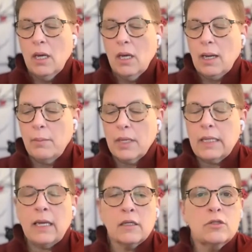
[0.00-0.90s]
I might
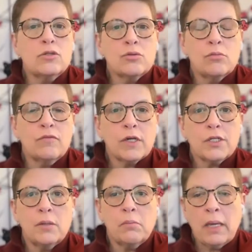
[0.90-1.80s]
add the Zoom
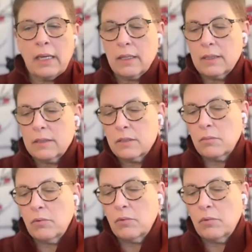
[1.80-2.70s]
function back at
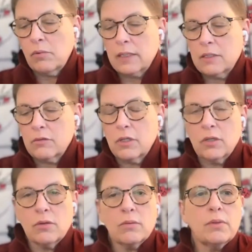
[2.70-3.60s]
some point. I don't
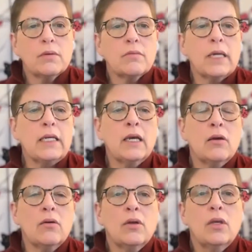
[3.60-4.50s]
know, but right
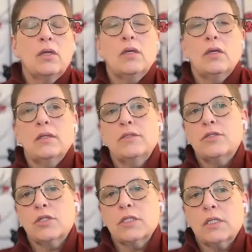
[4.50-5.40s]
now
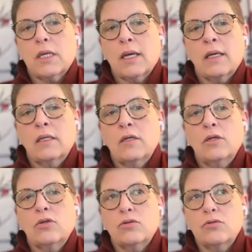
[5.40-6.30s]
it's just on
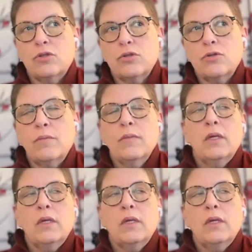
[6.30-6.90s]
YouTube.